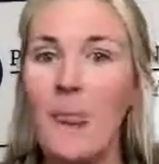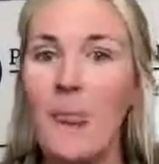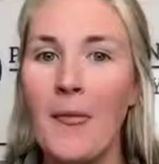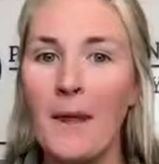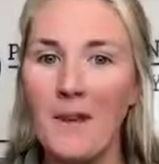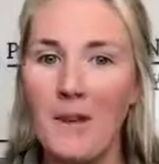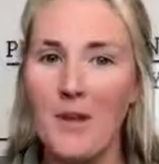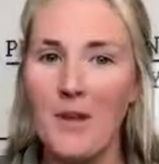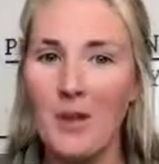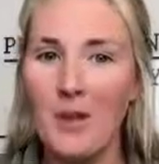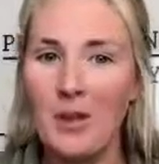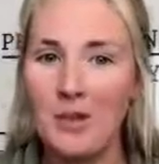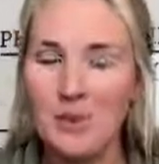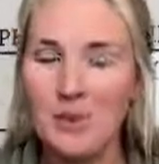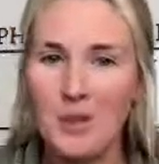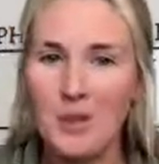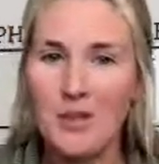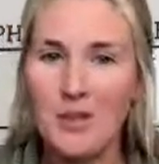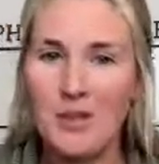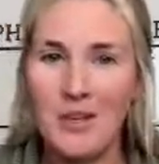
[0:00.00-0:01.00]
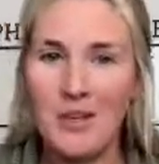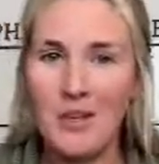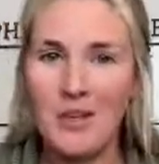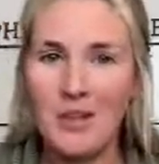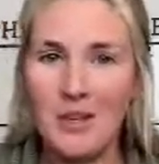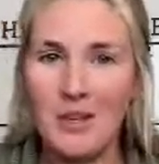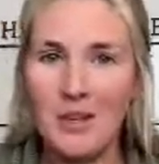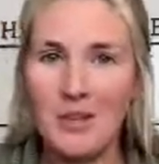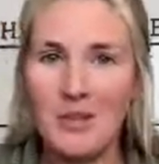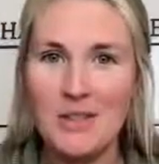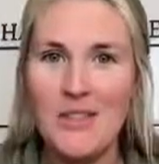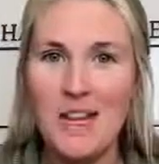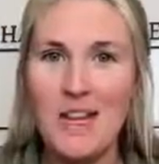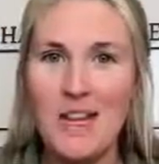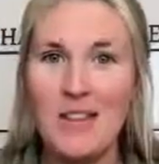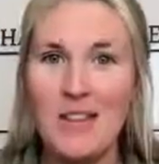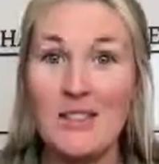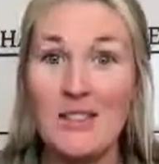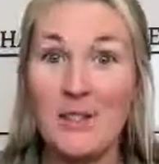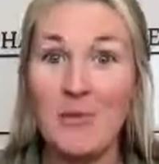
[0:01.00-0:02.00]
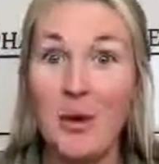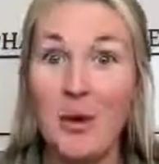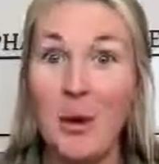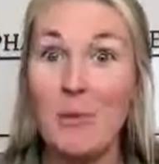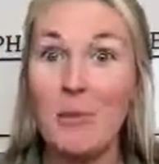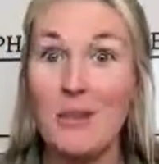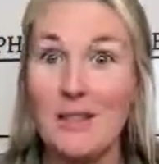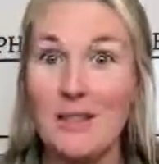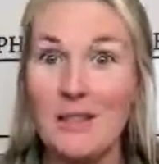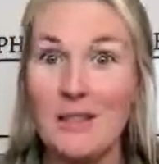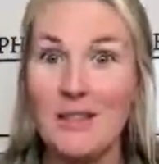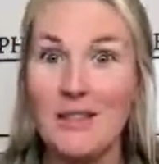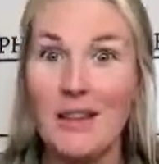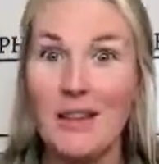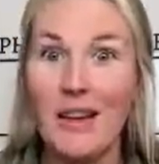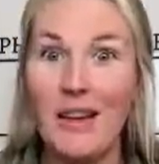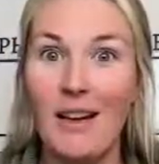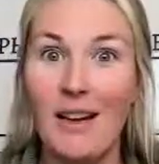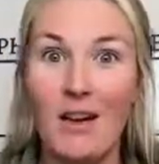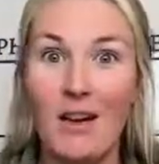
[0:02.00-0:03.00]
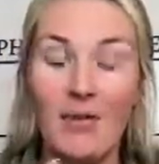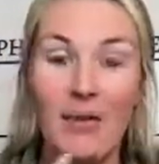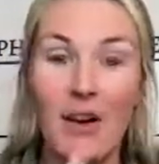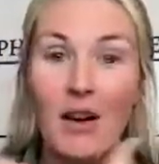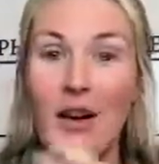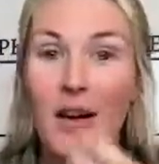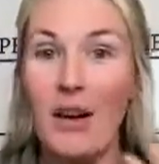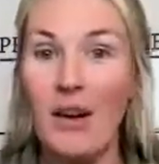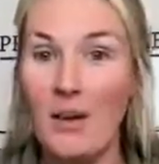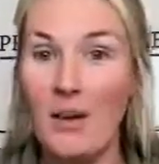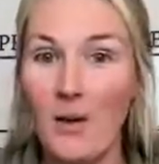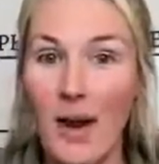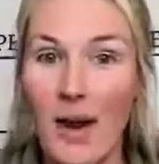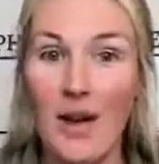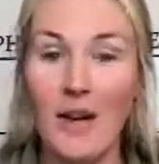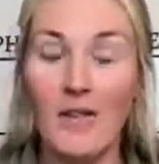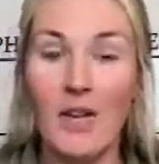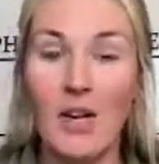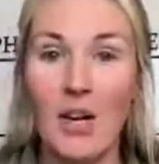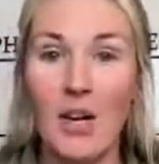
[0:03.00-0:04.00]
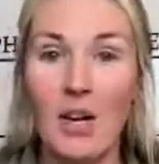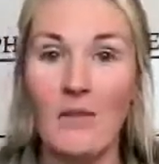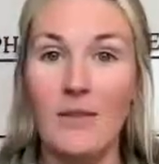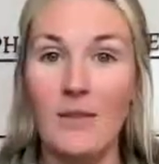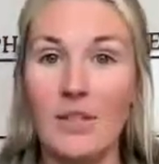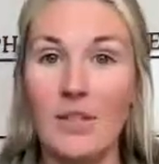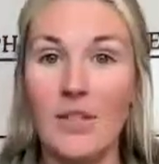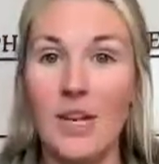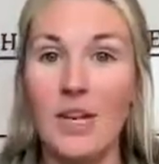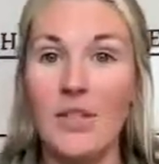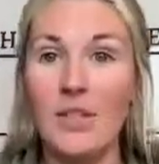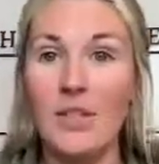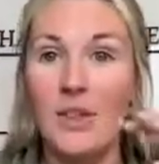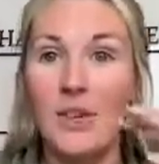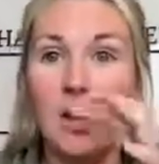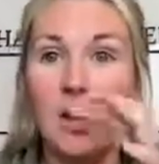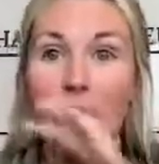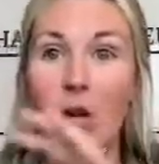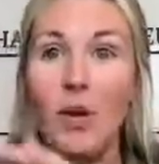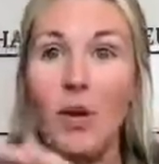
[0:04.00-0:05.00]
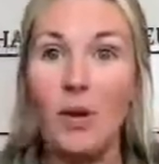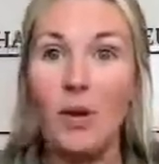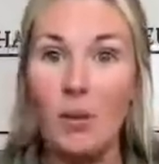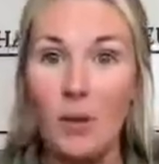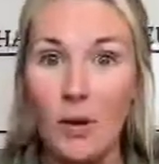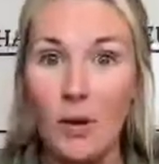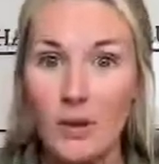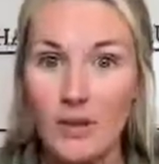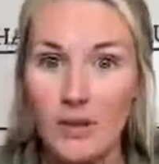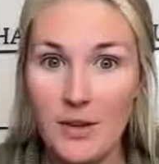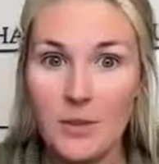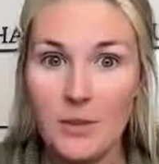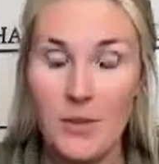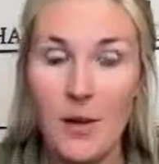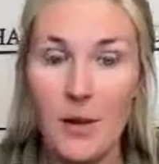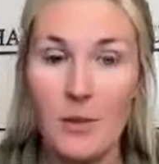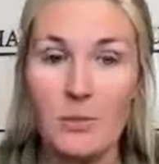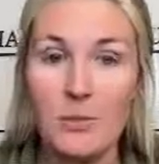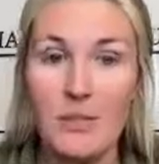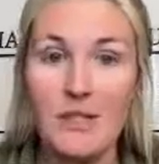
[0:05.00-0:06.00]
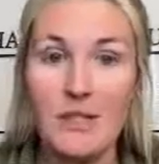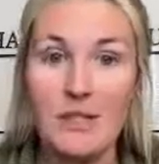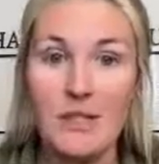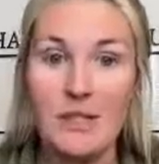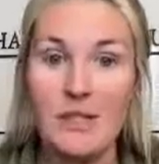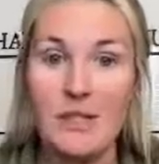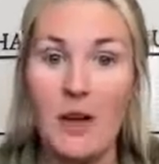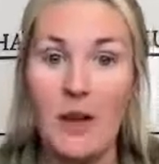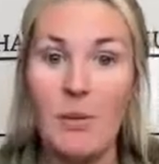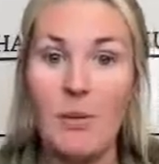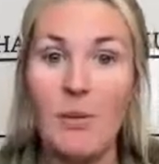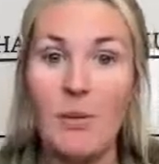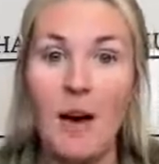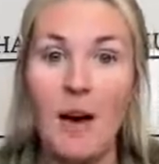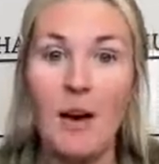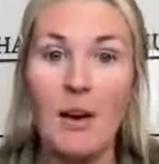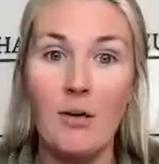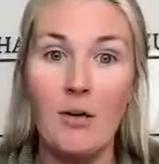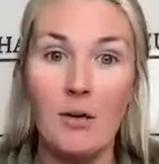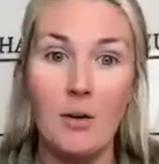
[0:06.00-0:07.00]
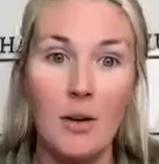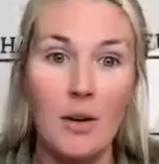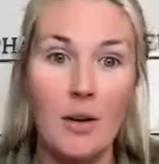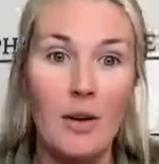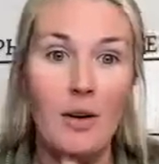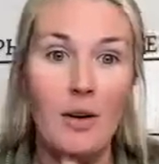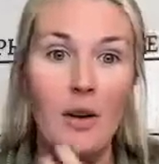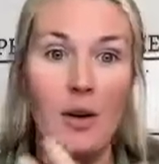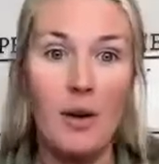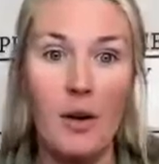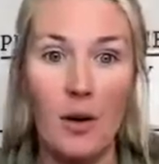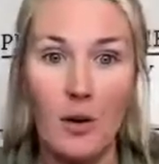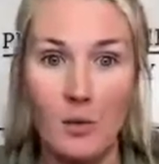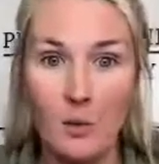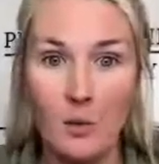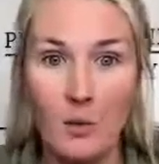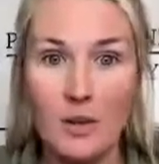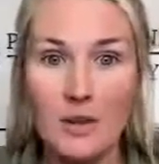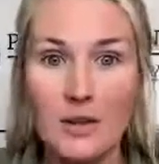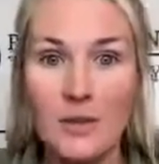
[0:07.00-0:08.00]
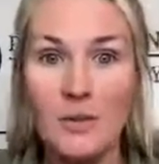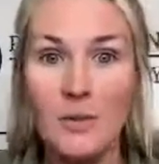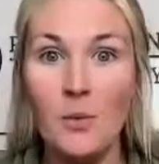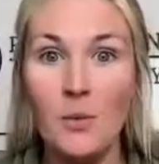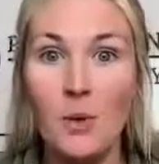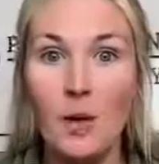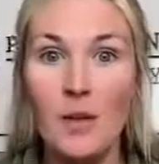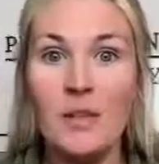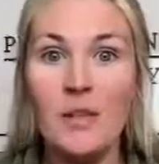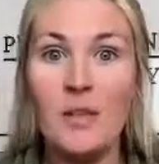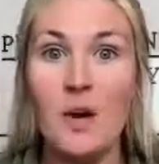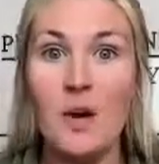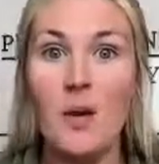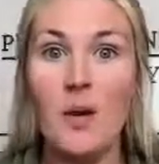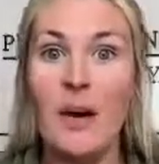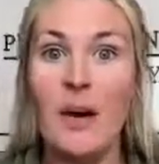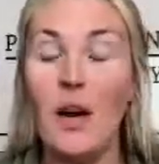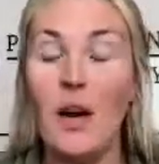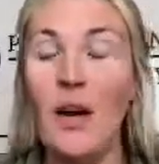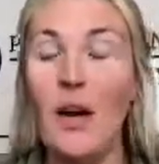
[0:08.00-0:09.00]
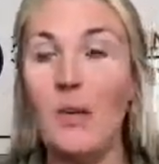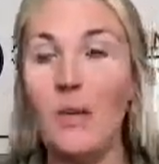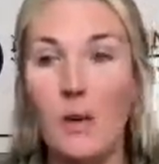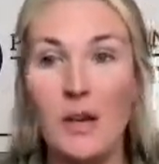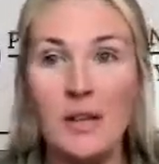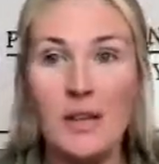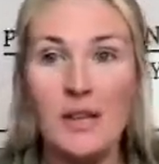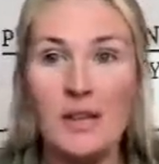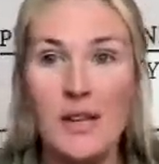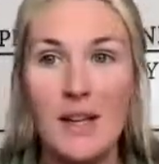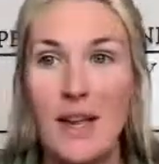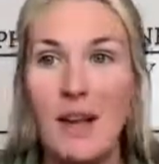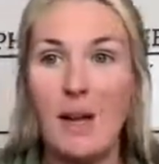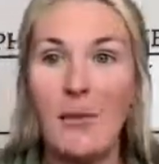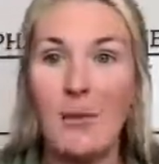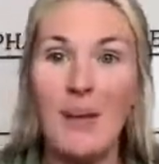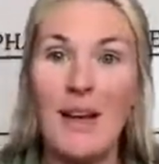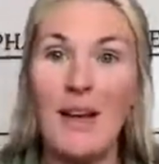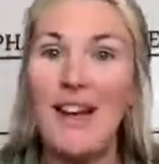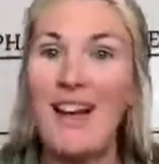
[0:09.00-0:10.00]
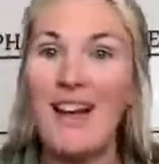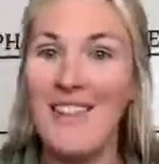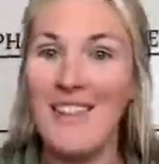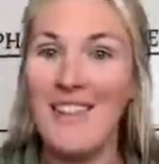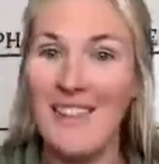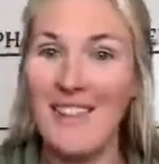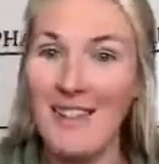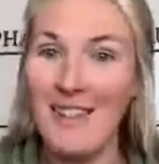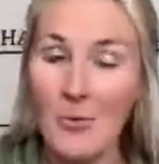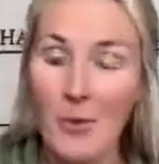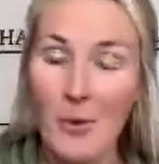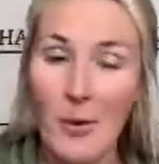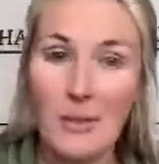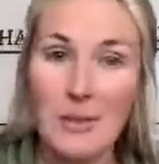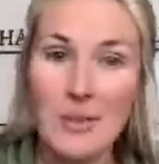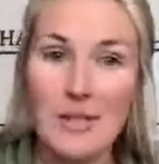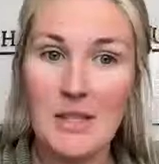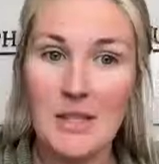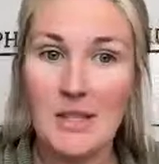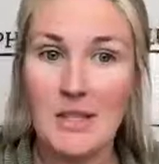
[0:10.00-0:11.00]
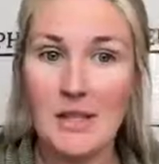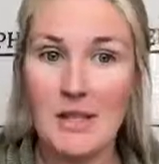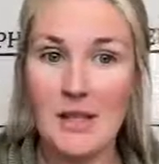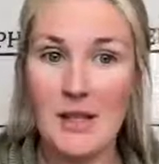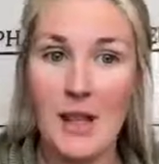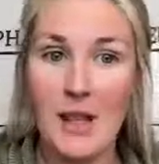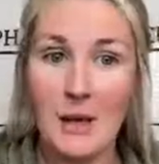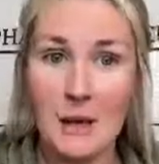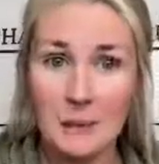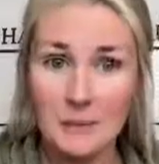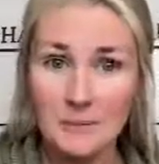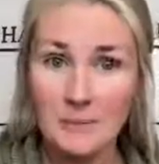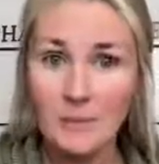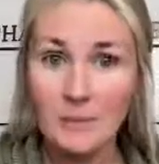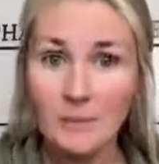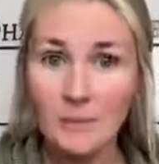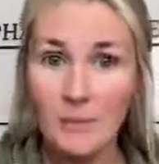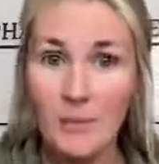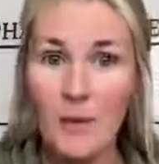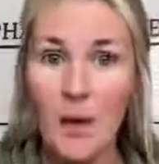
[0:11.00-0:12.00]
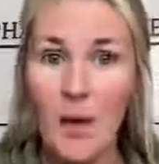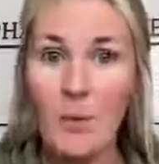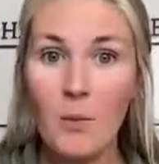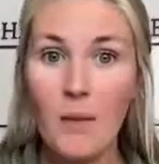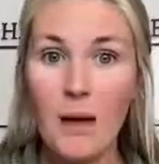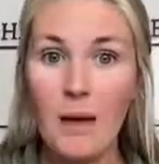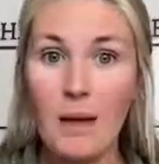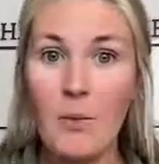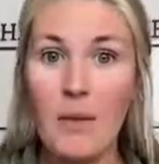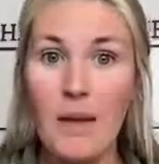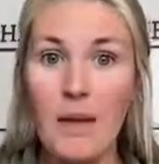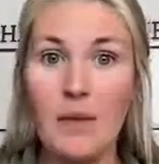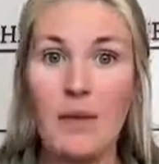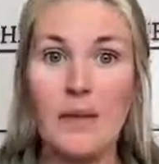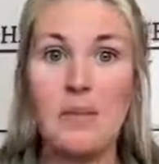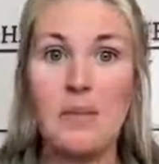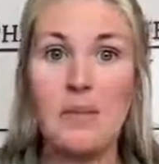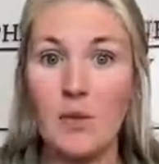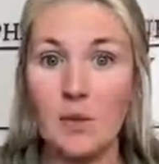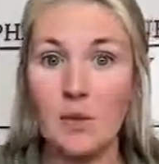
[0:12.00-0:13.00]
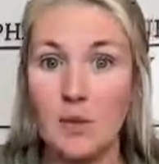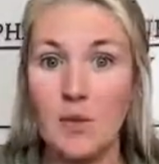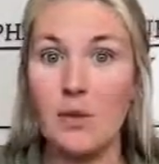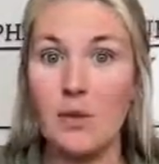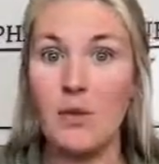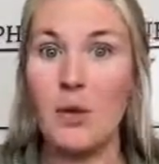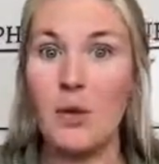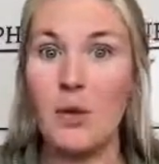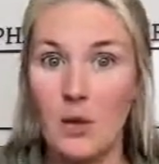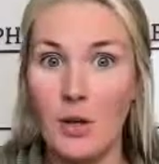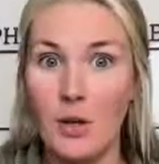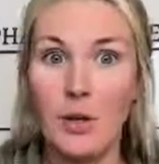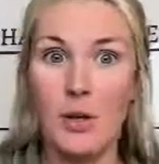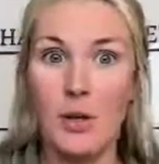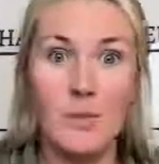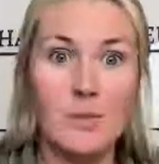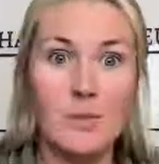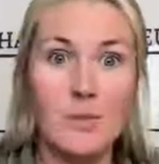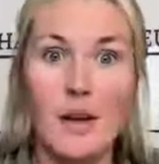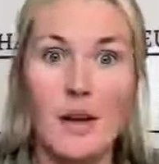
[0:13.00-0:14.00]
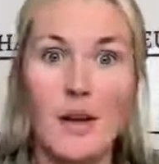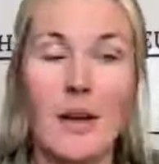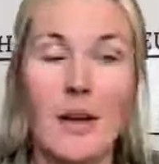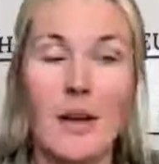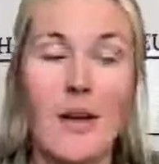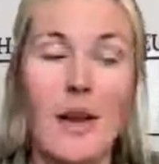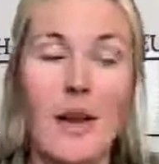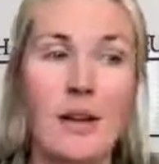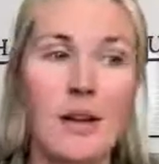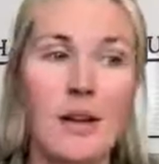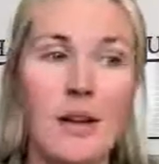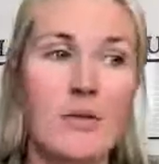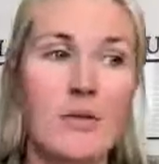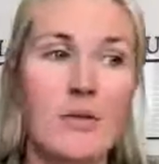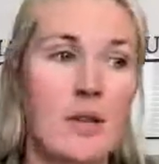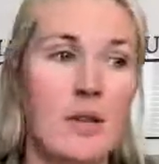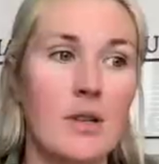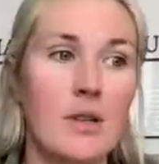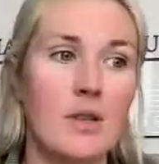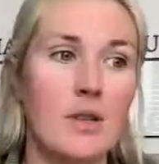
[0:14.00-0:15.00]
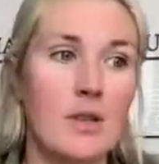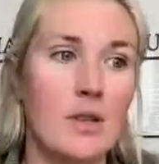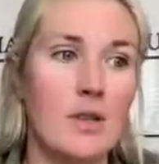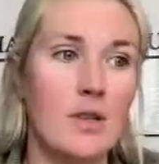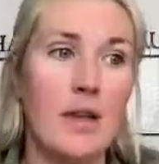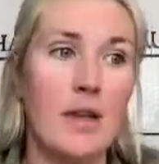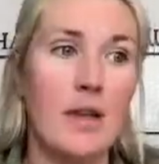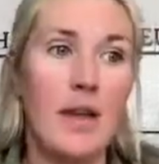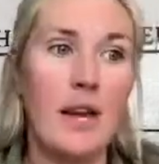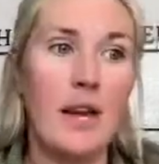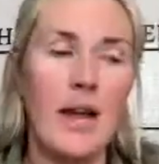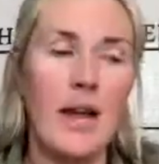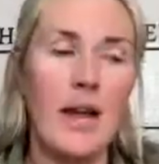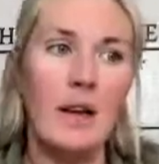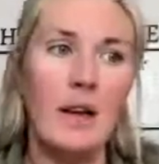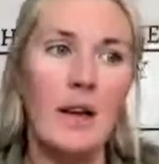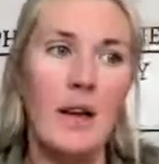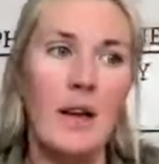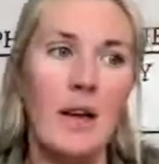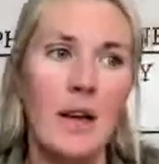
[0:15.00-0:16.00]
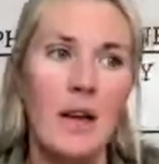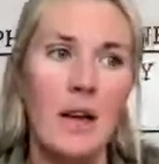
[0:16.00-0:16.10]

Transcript: the first person you see is the pharmacist sitting out front, and you have a conversation with the pharmacist about what's going on, what is the ailment, and then the pharmacist is then recommending certain herbs and nutrients to treat. And